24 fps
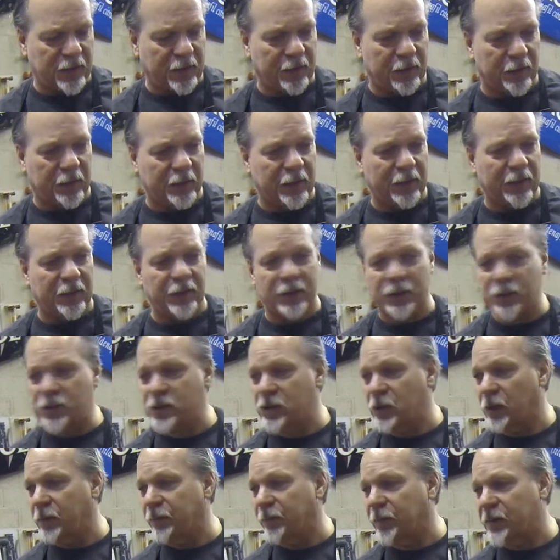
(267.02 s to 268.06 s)
uh, in the
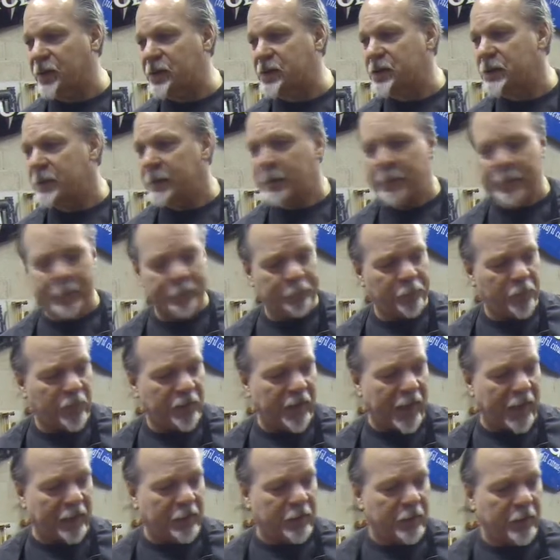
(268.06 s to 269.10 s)
surface
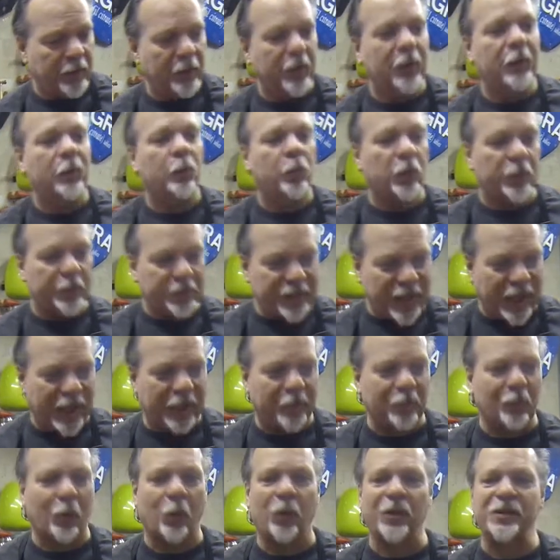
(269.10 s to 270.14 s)
that would
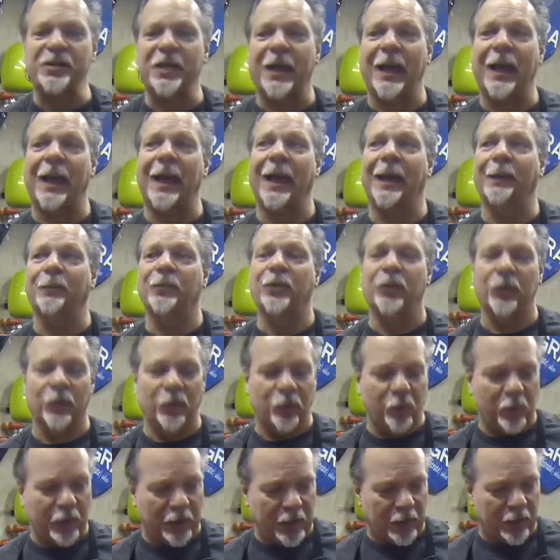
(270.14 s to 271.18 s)
take more time
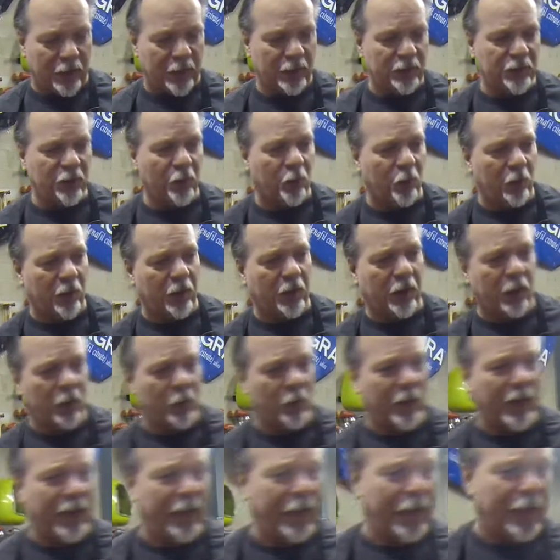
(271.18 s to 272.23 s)
to, uh, to work our
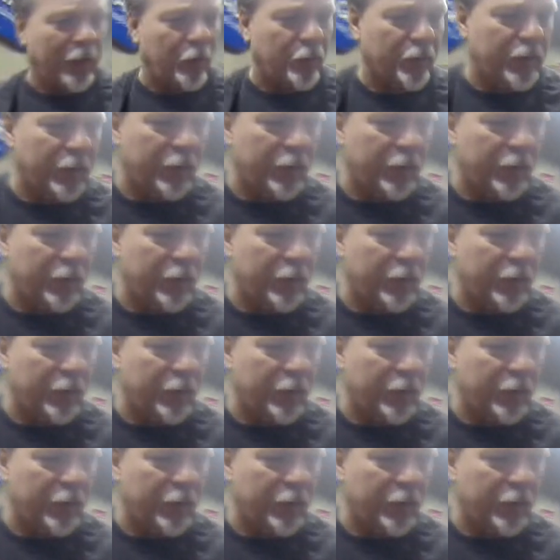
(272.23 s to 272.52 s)
way out